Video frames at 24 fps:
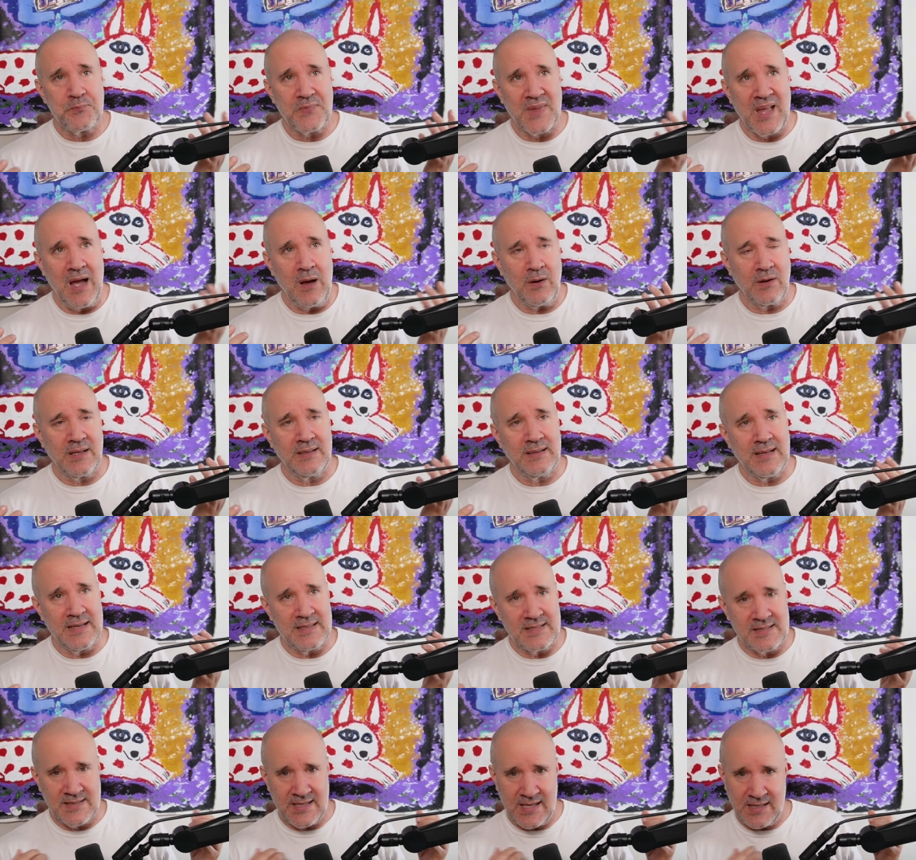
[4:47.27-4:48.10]
How can
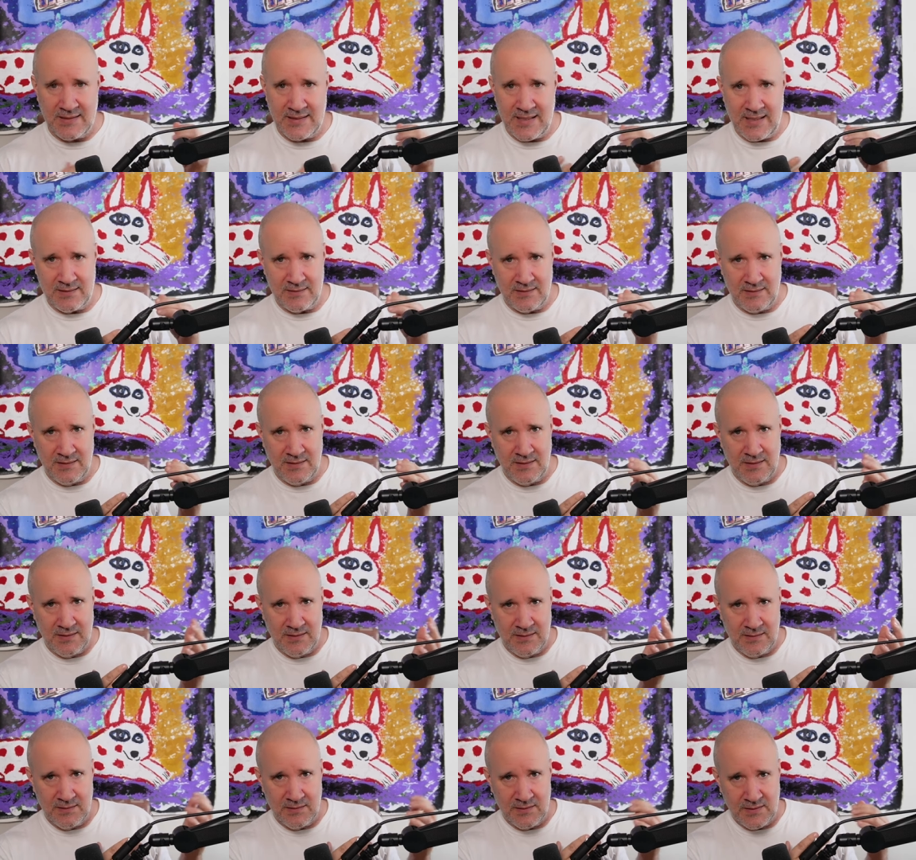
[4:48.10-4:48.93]
I say that
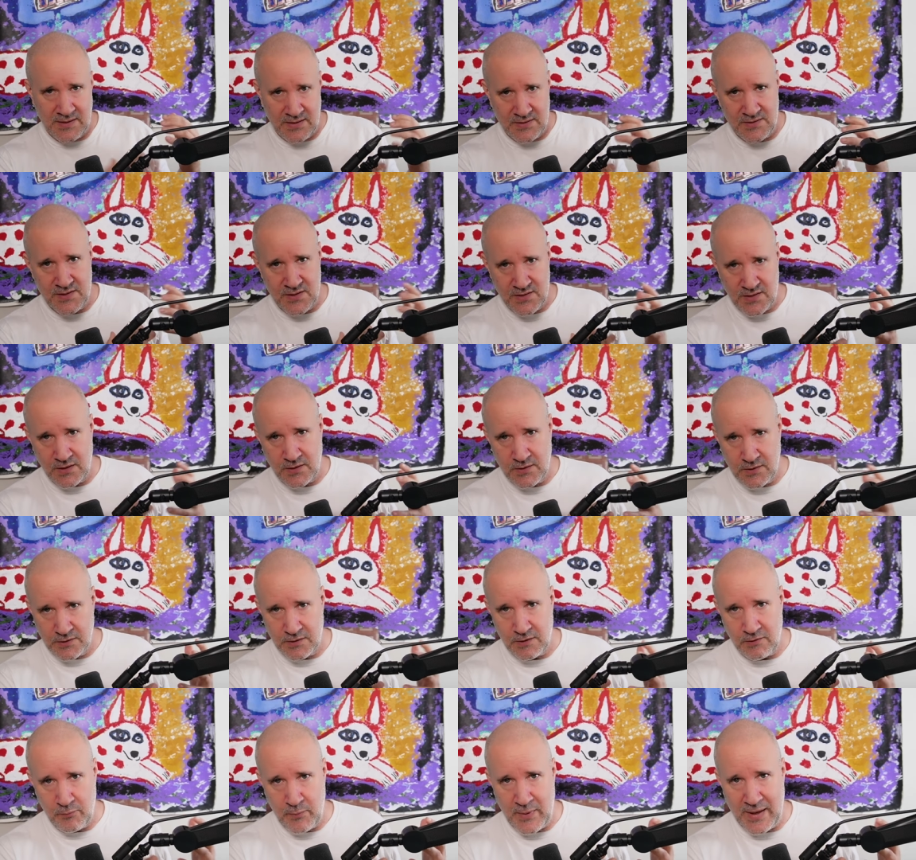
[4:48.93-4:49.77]
this is a
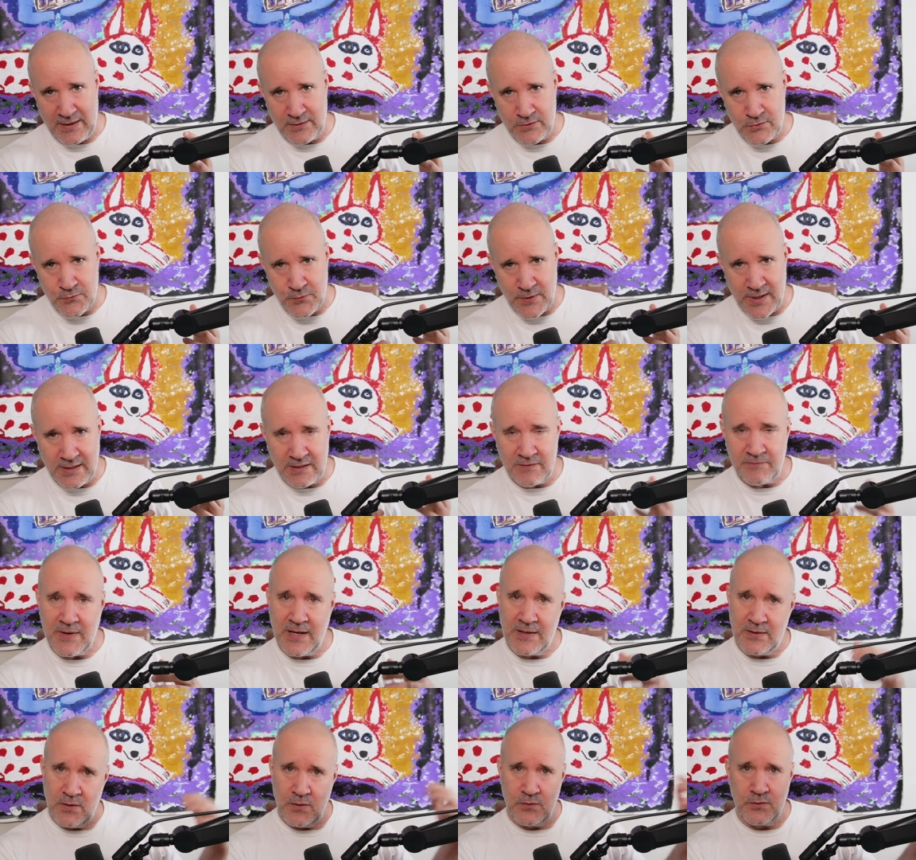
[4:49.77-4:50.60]
good or a bad trade if
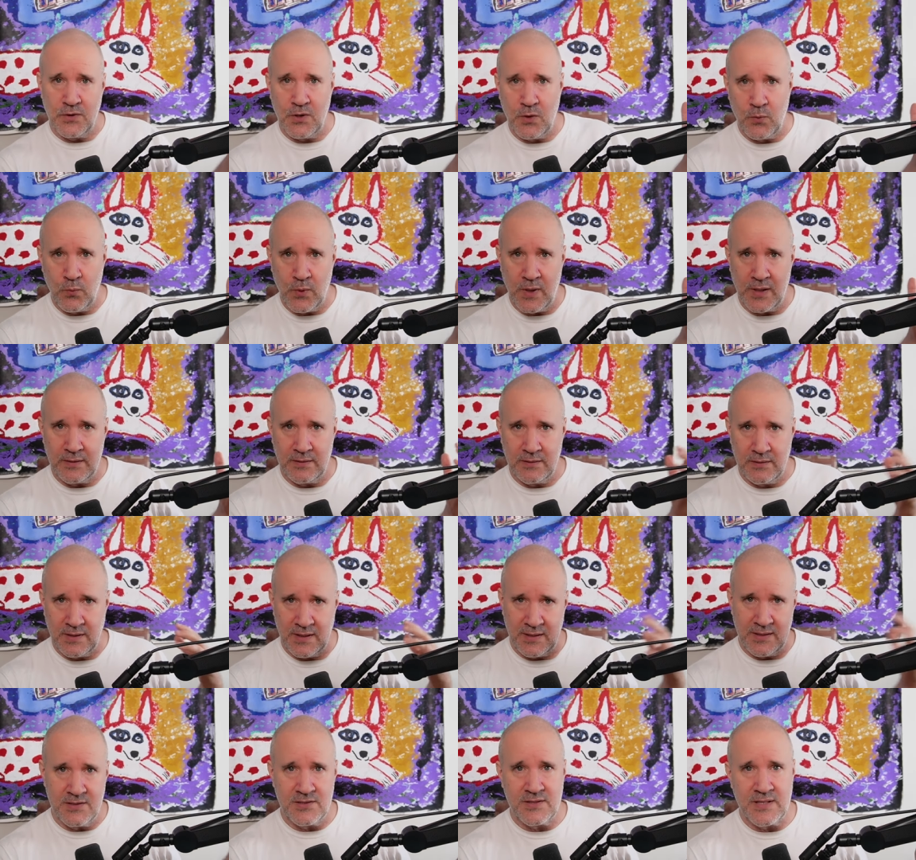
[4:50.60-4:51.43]
I don't know what
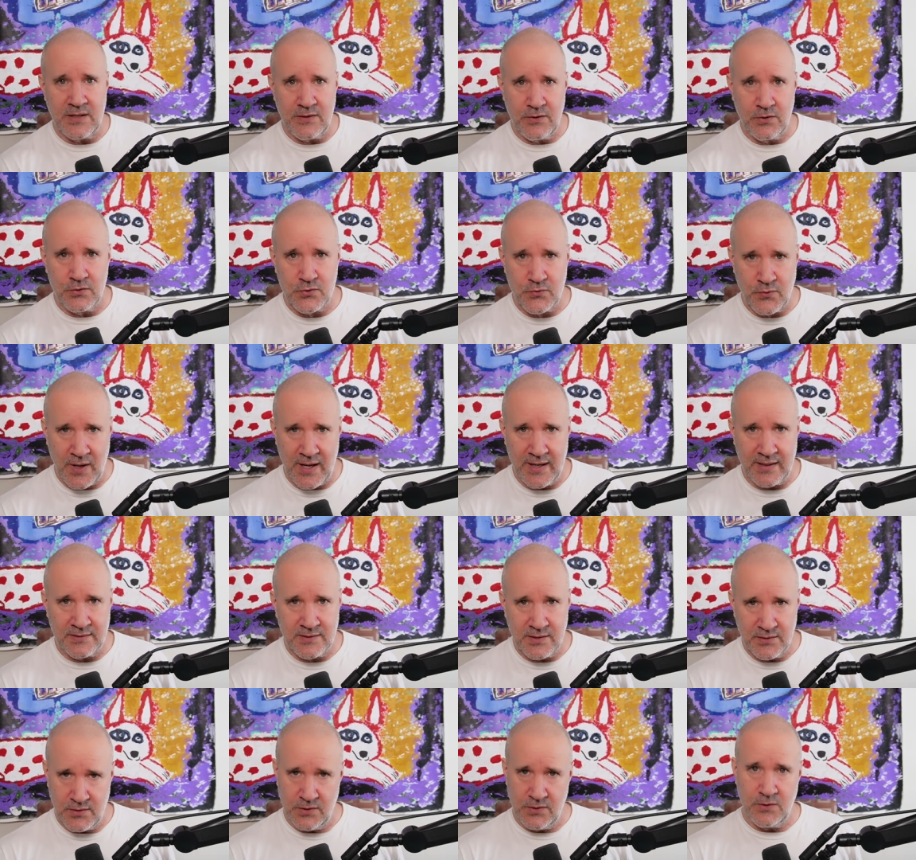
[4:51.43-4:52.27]
it is that you're trying
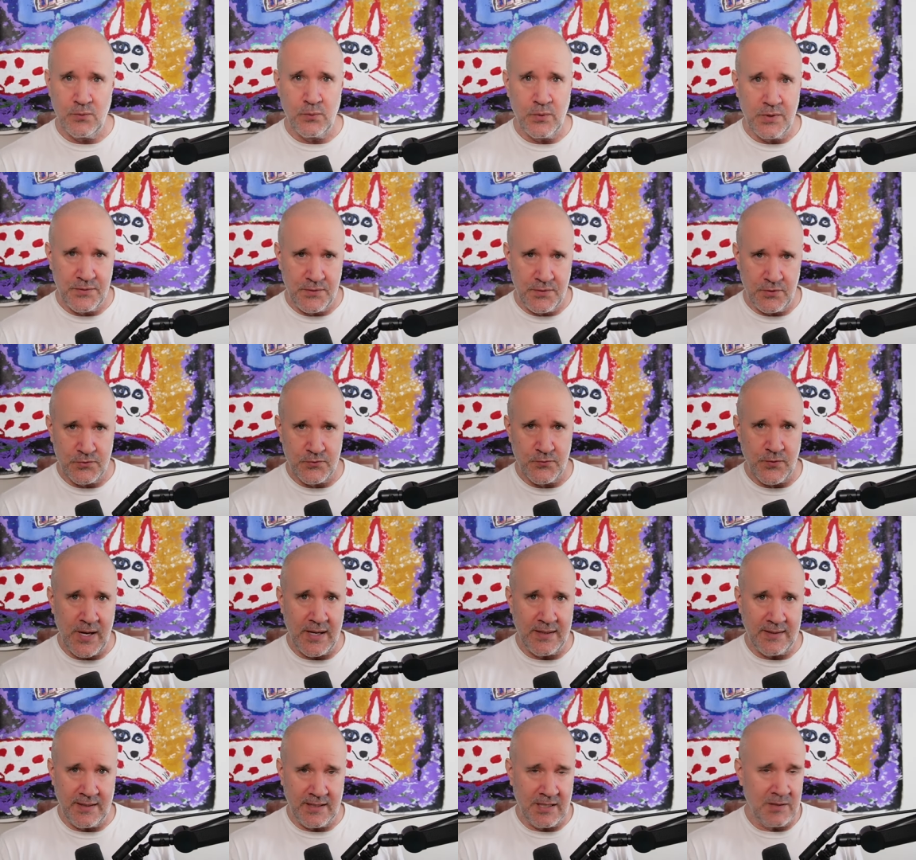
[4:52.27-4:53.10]
to do with your
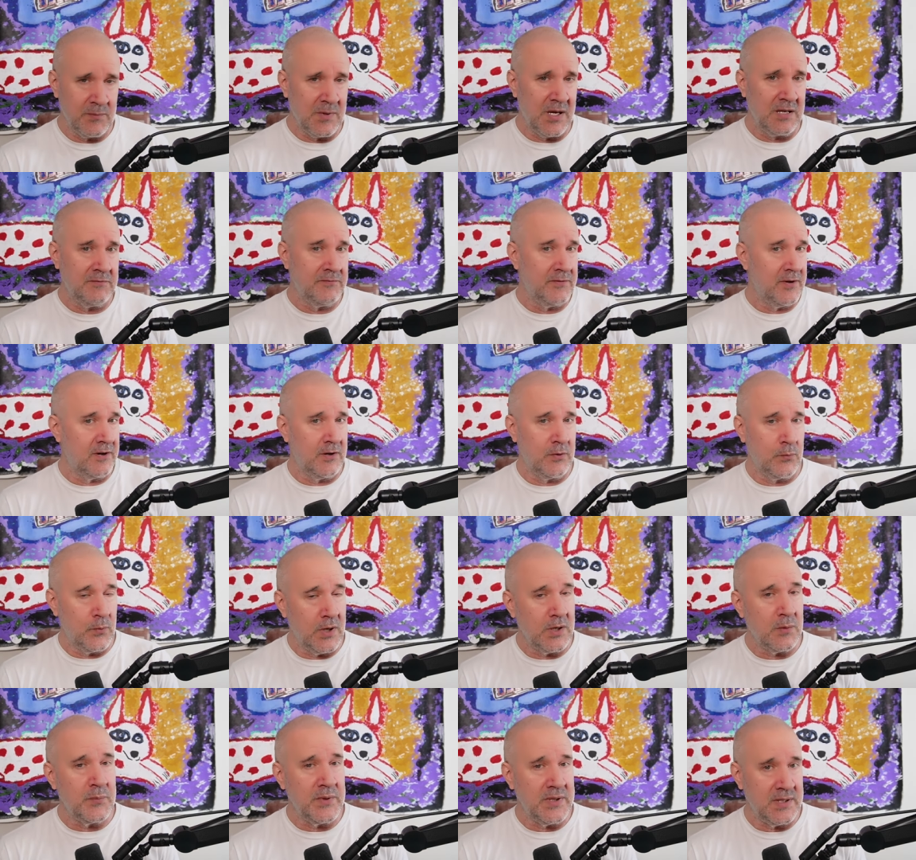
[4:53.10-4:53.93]
trading? It might very
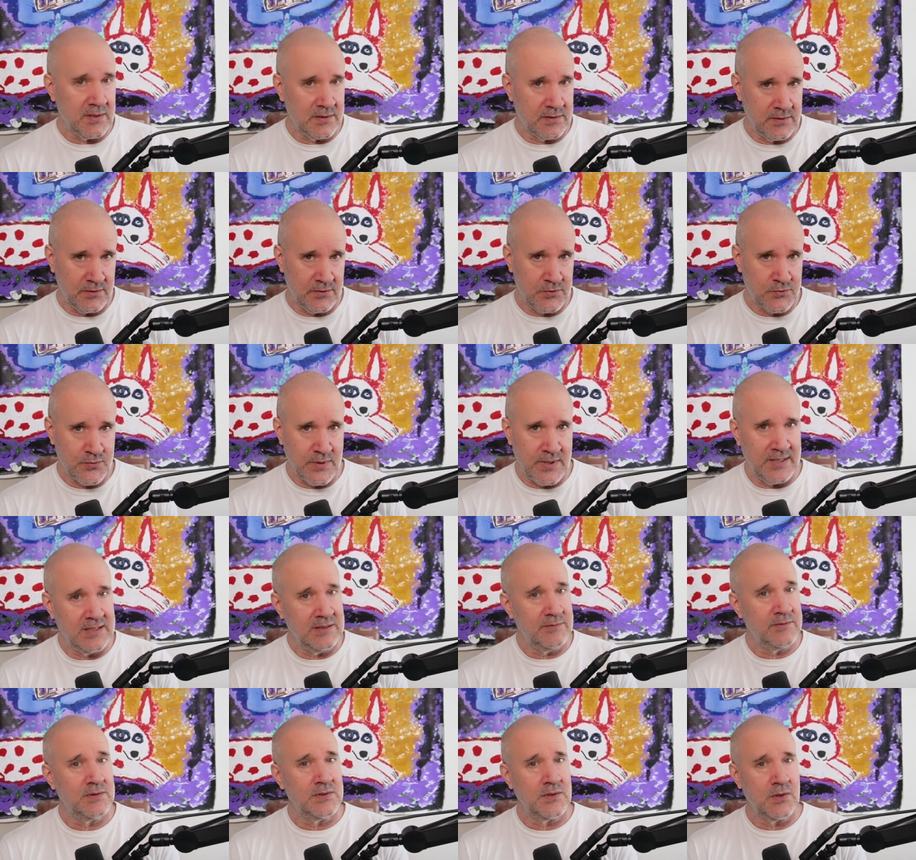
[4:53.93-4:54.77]
well be a good trade,
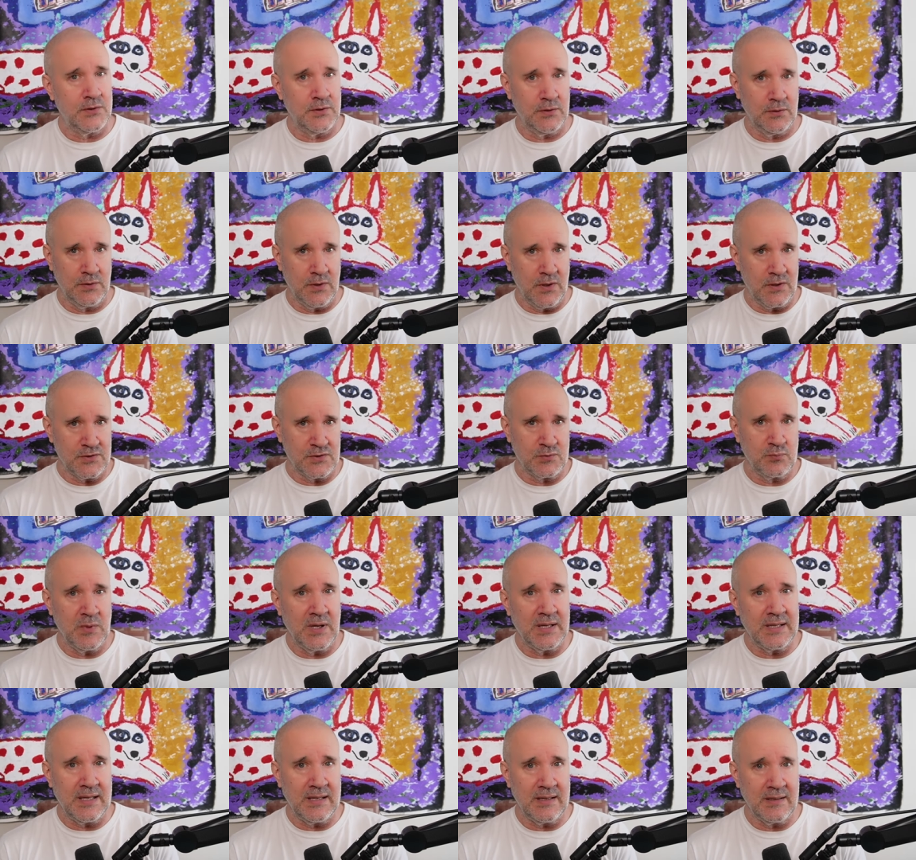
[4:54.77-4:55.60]
even though you lost
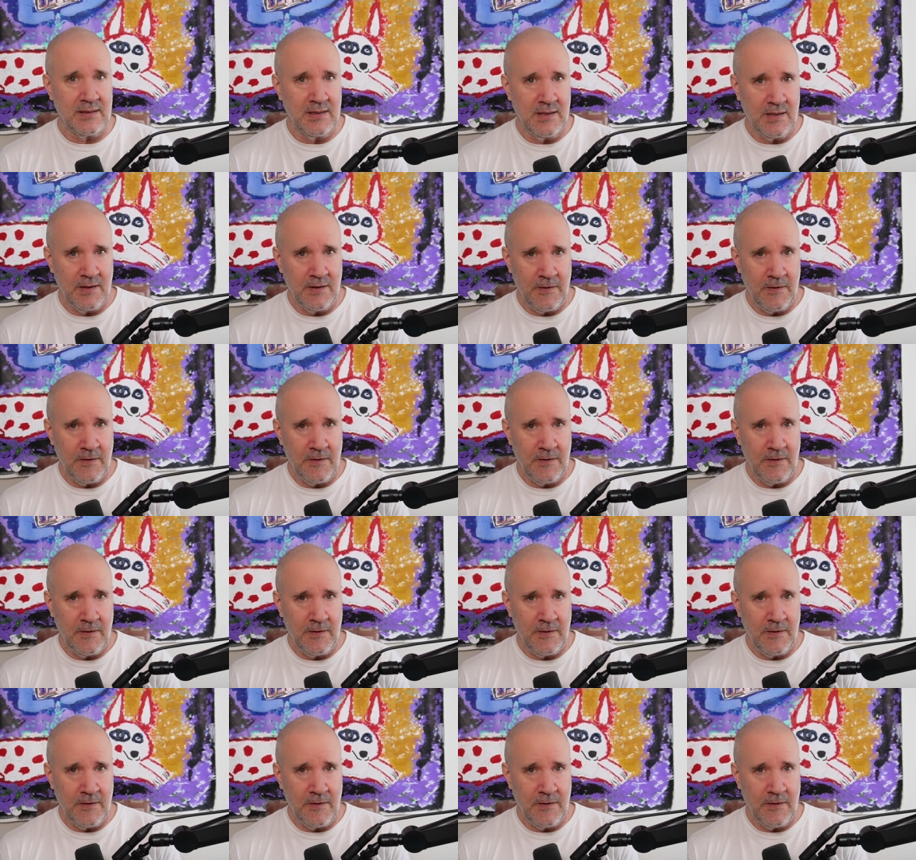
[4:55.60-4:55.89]
money,